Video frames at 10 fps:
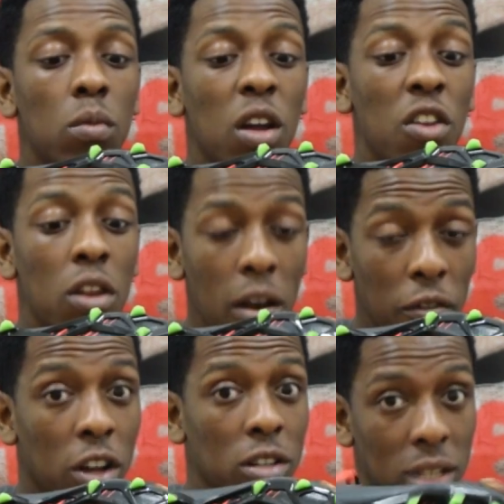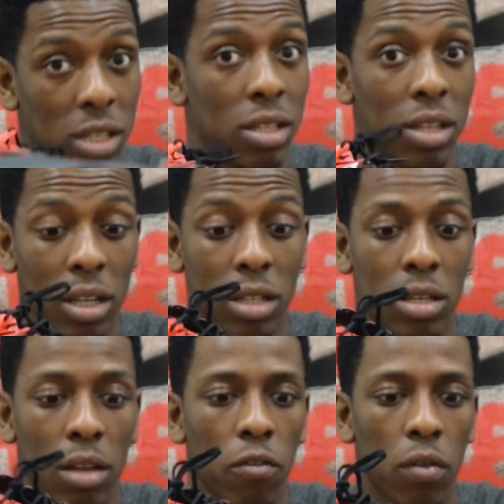another
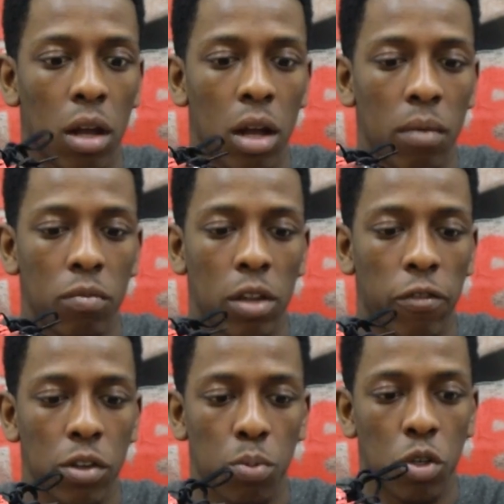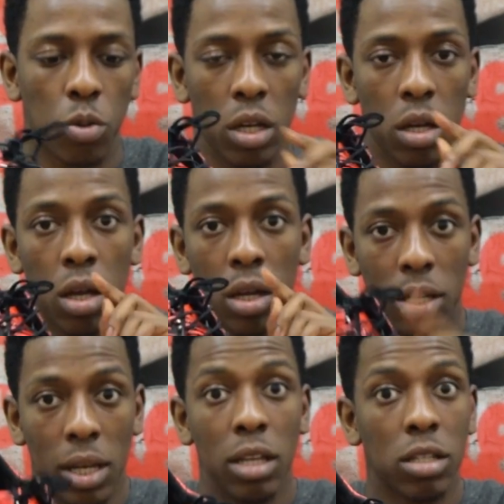distinctive difference between
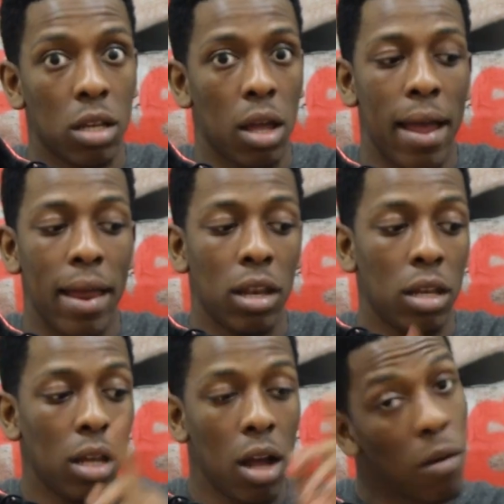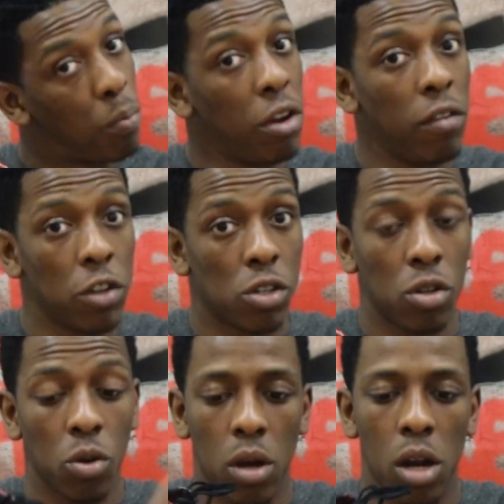these and the previous
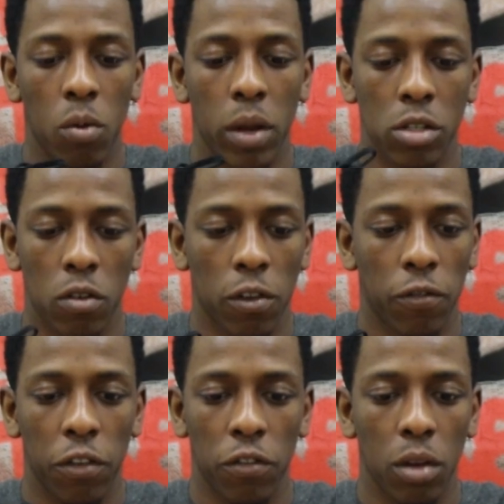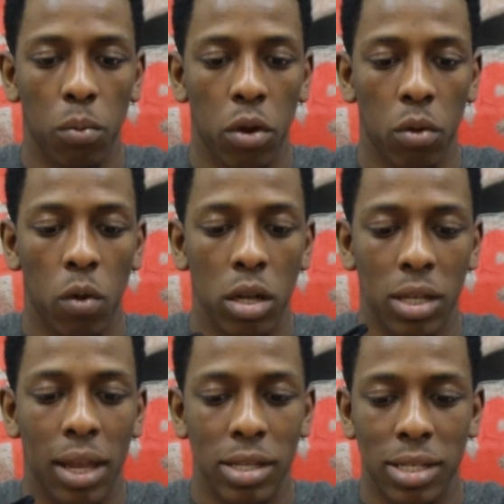two colorways of 15.1
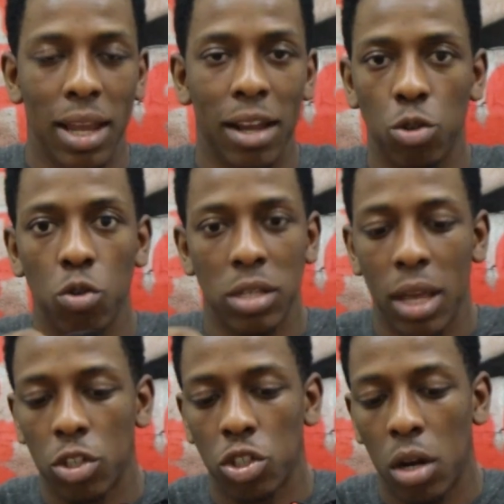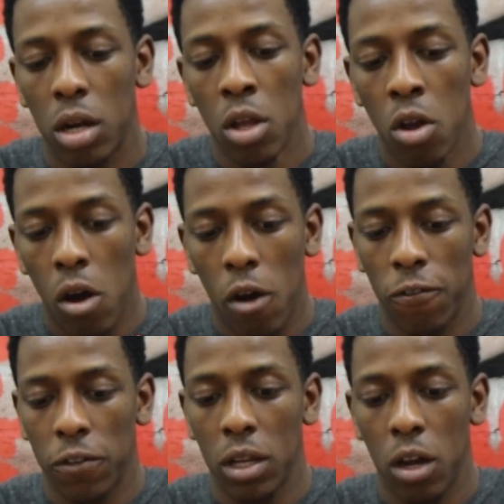is the actual texture of
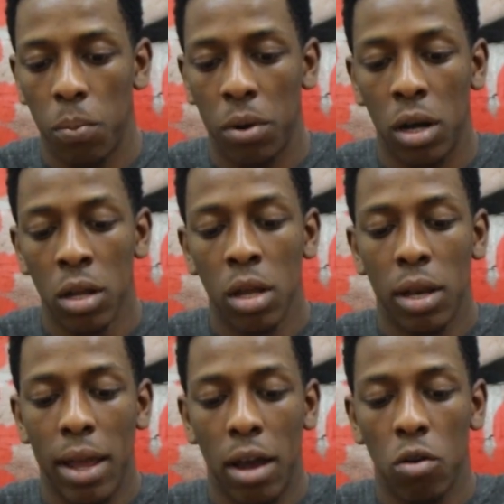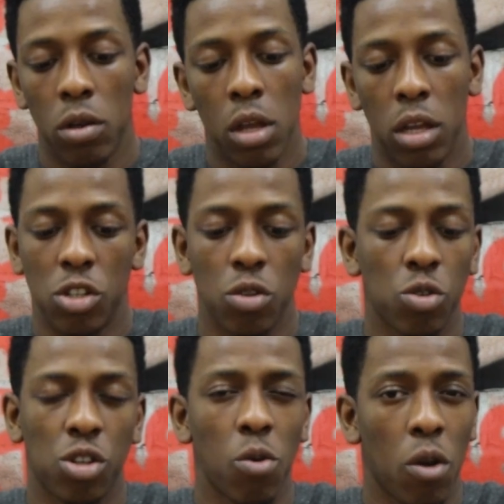the upper. Now, it's
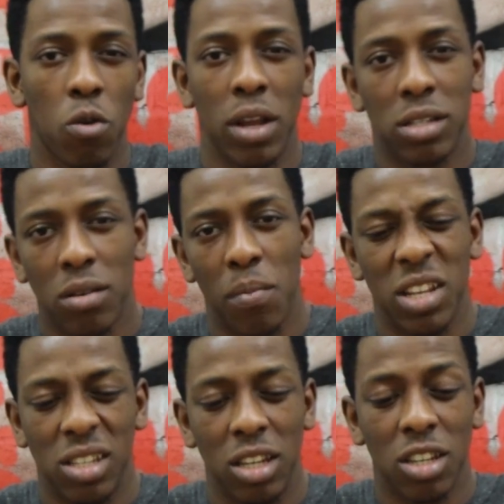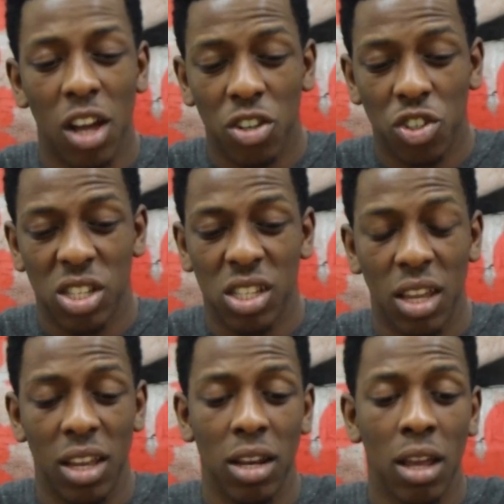also known as Messi Touch
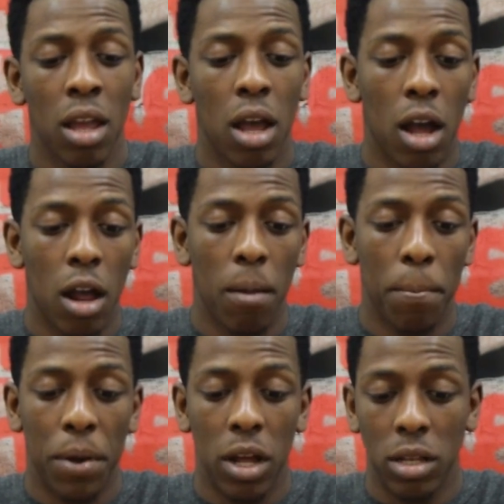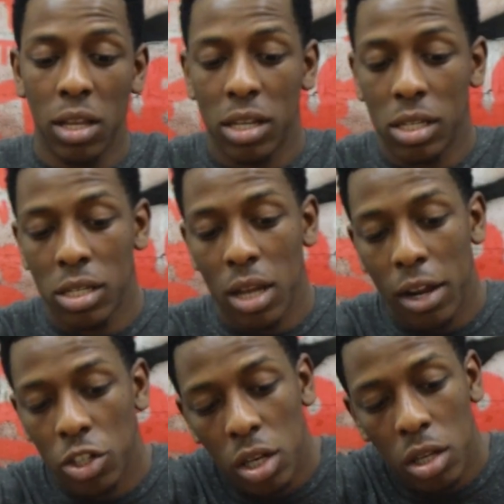Skin, but this is
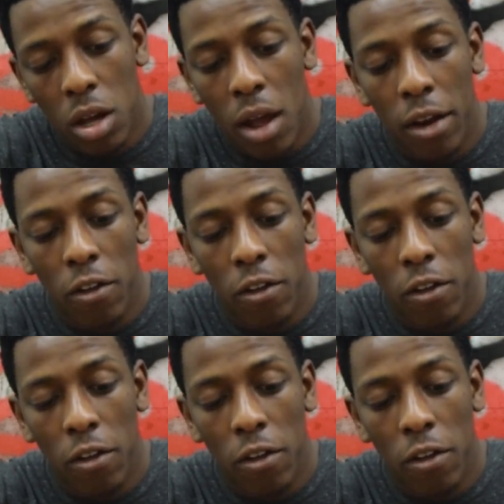actually kind